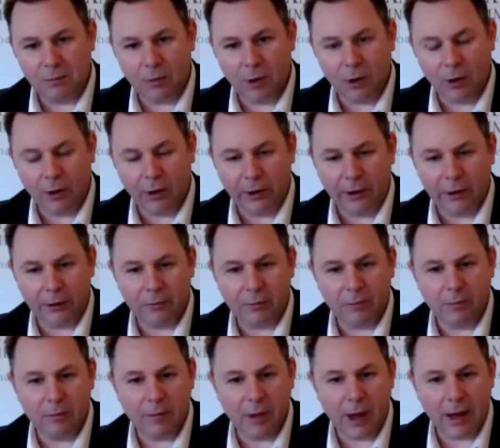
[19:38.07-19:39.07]

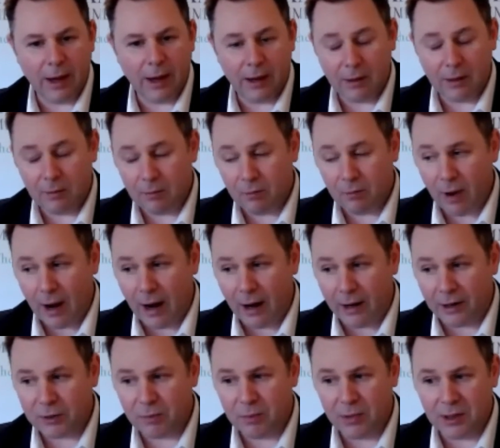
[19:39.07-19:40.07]
other
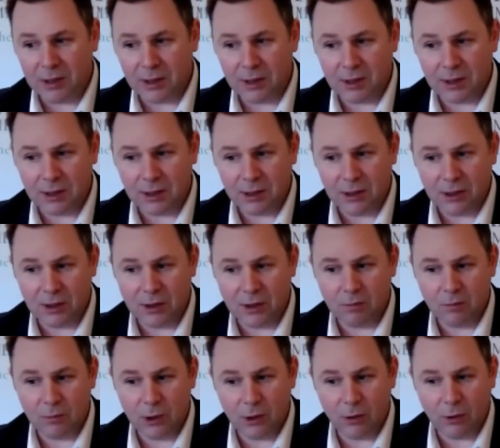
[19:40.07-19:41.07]
Irish
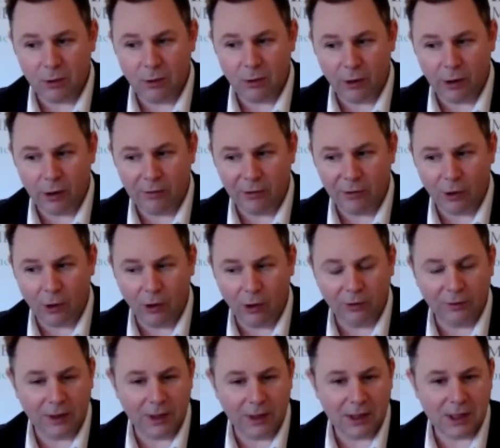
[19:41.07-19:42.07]
businesses, who are
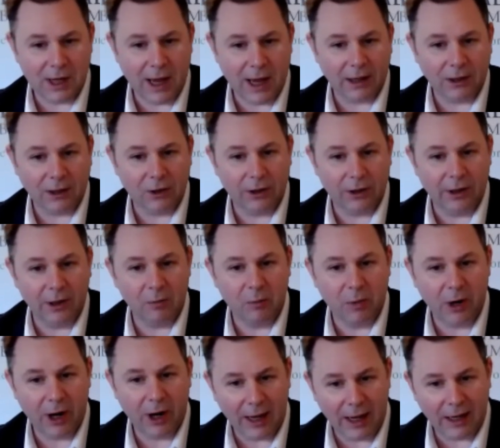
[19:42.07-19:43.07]
involved in the sector and
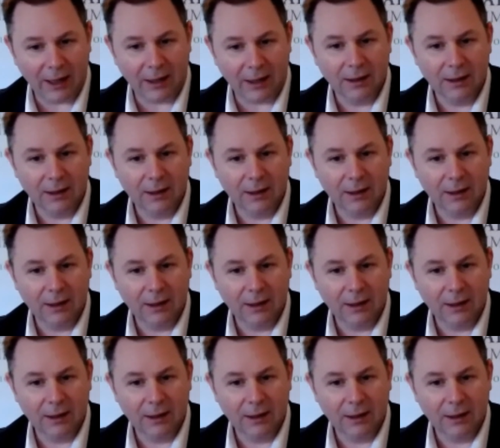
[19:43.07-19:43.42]
bringing